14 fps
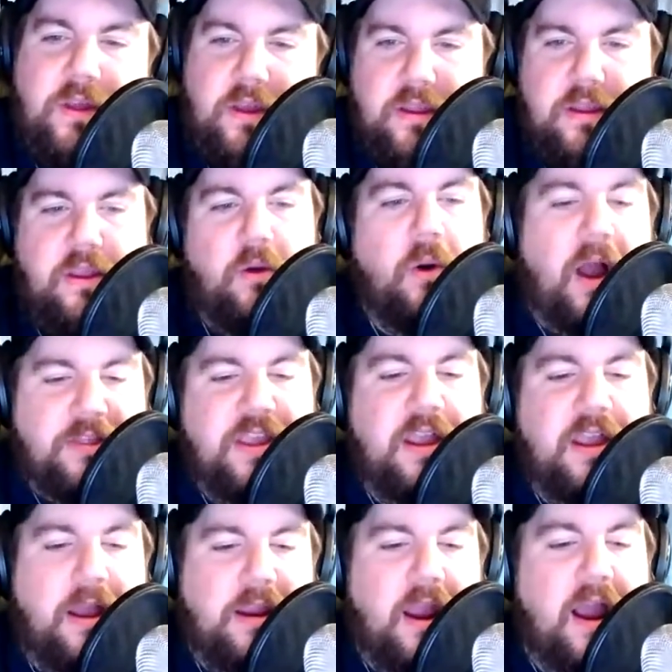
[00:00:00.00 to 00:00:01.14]

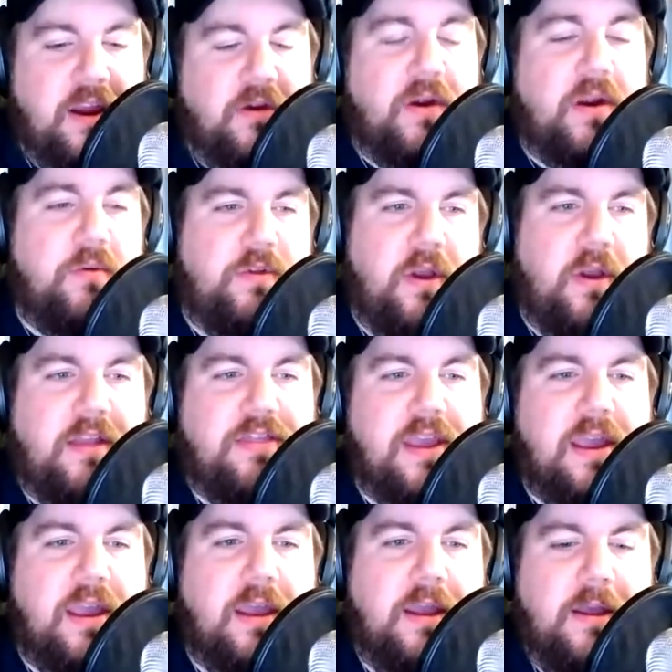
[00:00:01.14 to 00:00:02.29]
I agree with you. I think,
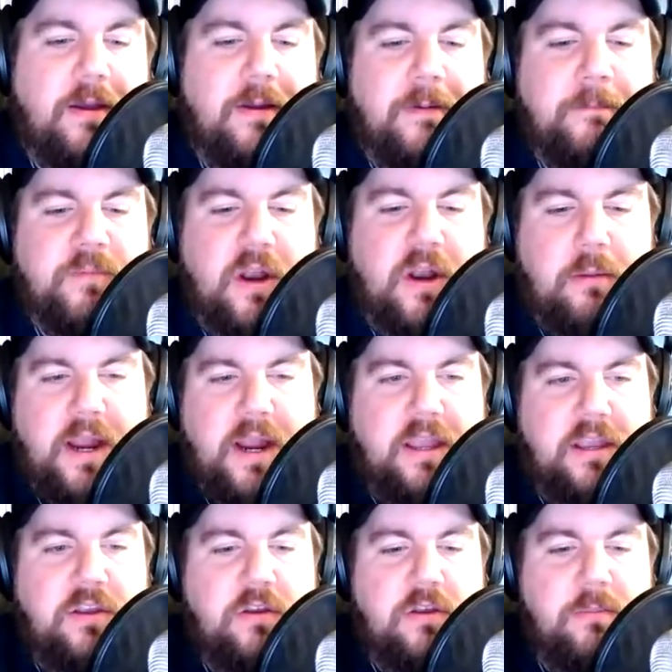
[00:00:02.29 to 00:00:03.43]
Mike,
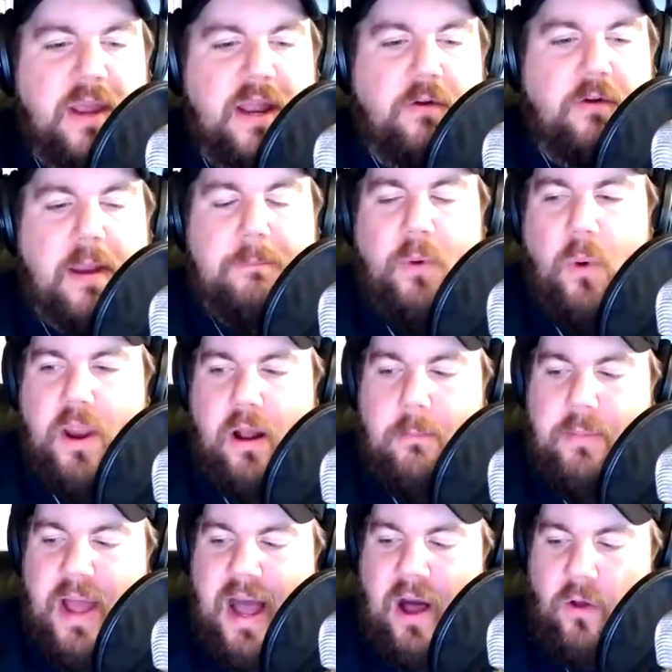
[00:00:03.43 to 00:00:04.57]
you made a great point
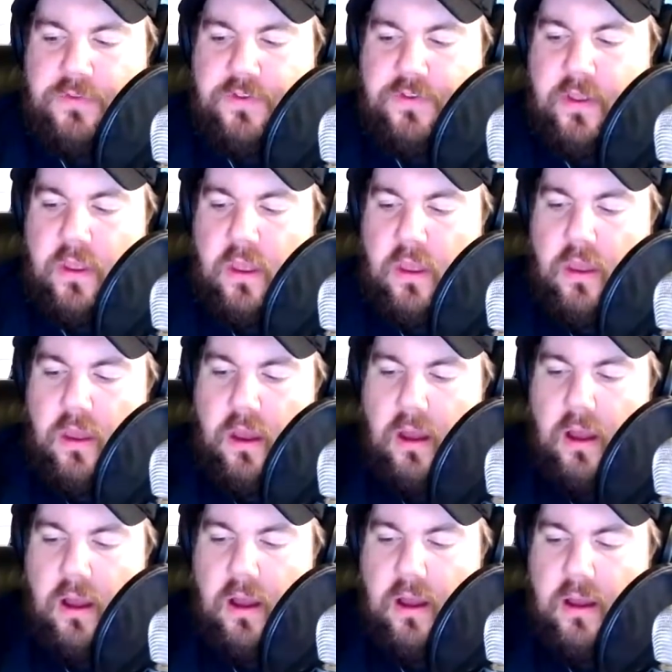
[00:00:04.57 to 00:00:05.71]
about
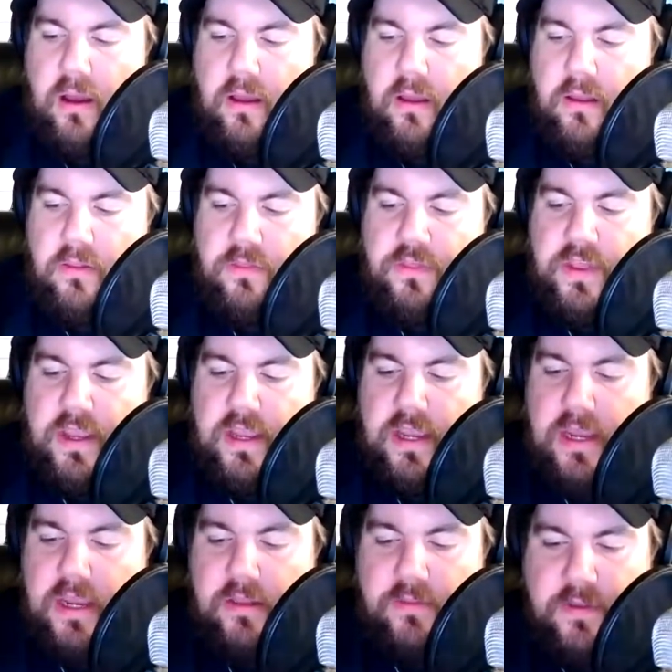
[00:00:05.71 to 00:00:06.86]
the
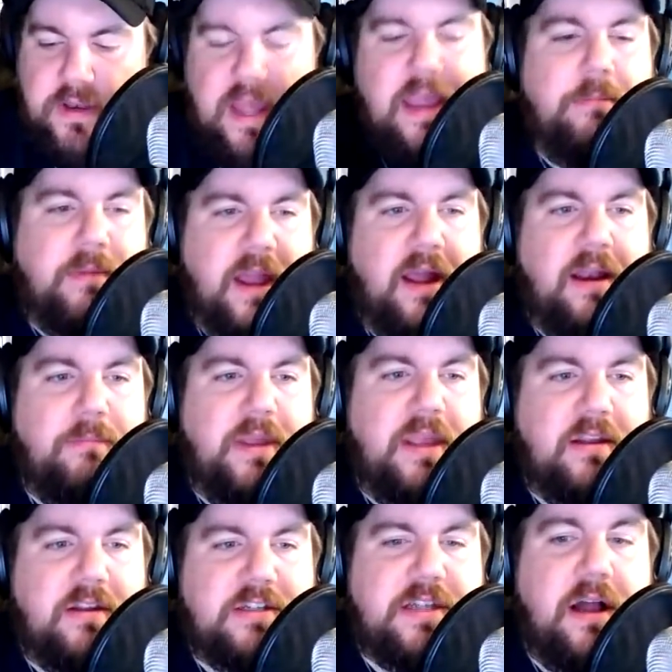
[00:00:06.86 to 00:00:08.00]
name kind of being
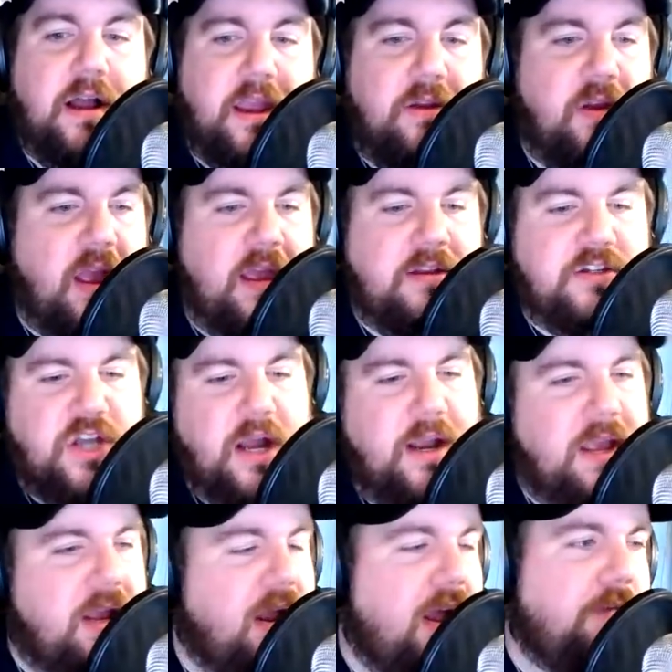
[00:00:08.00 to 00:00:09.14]
stuck. And Johnny
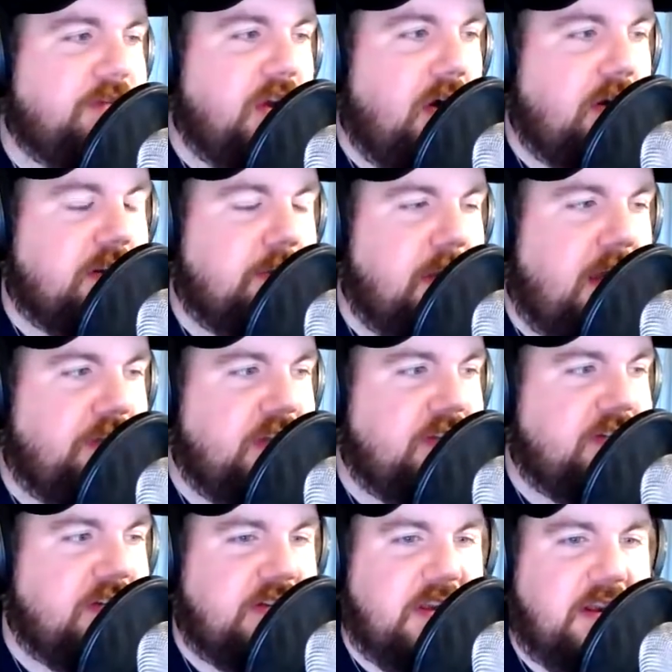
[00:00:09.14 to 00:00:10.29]
and I have talked about this and
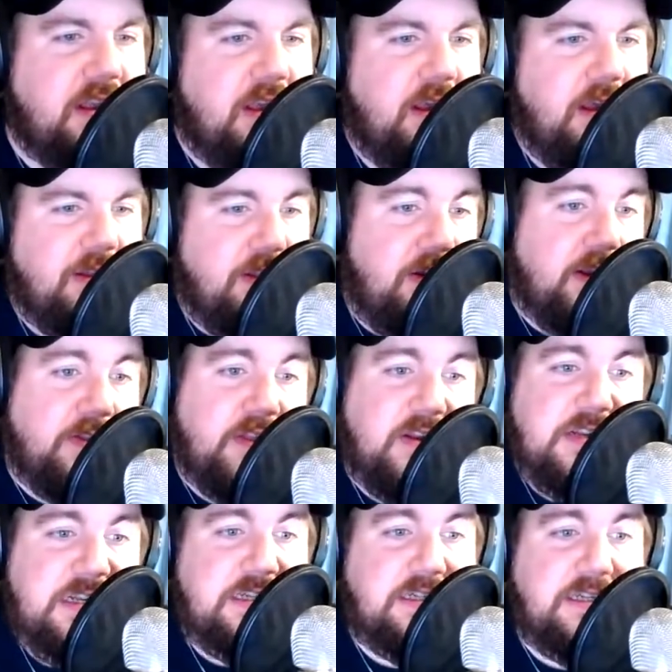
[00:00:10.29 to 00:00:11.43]
said, look, this
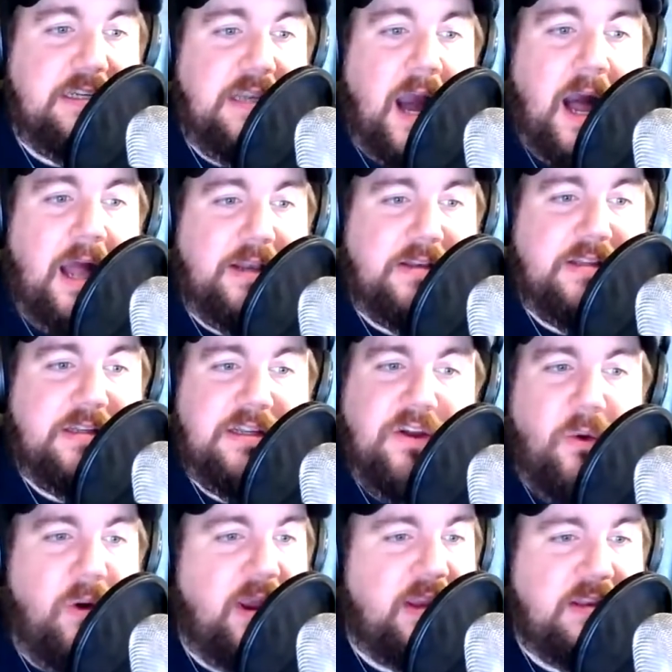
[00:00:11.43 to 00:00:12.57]
is not
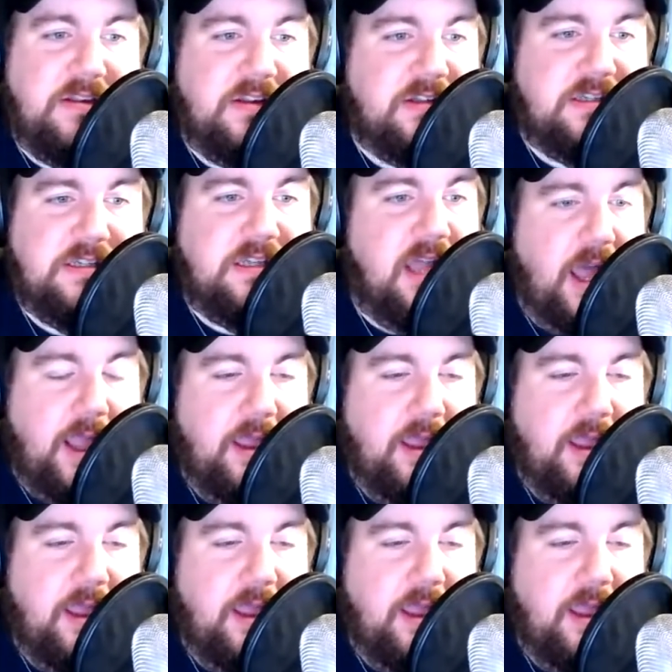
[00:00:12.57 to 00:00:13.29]
going to stick